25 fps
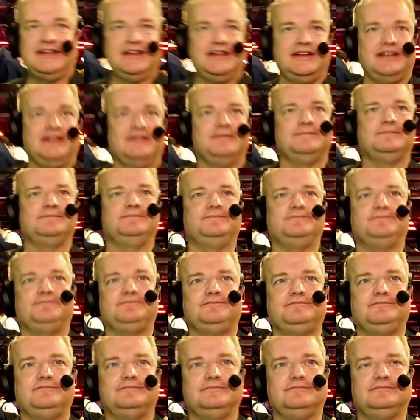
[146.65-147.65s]
What about the
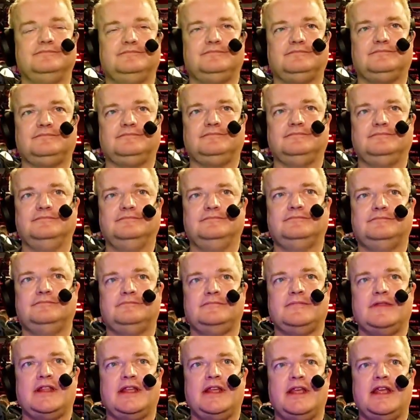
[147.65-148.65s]
livery? How are you going to
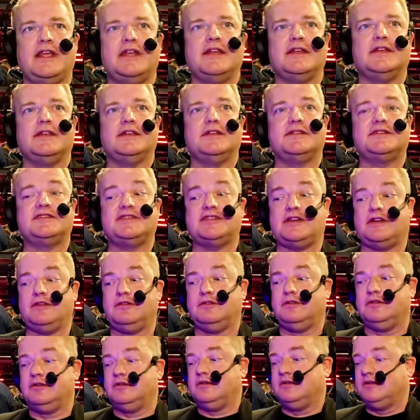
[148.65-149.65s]
handle that? Are you going to make so it
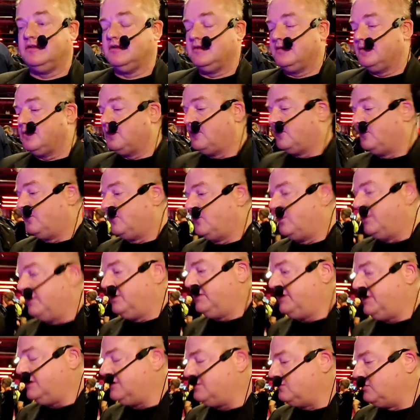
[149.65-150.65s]
look exactly the same?
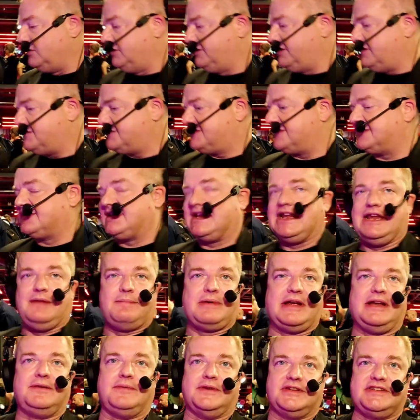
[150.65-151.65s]
We'll, we'll use this
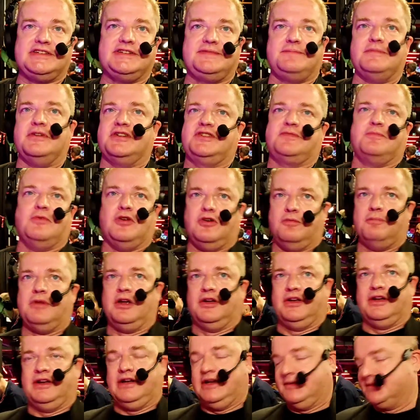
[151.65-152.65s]
keybed, which is much more
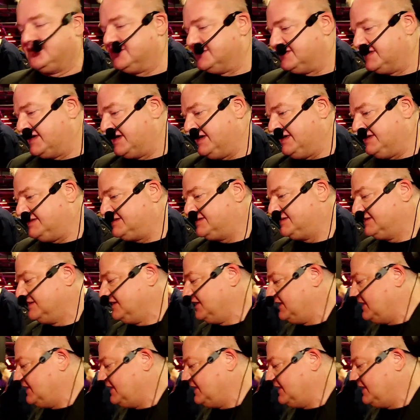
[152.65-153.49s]
modern and up-to-date.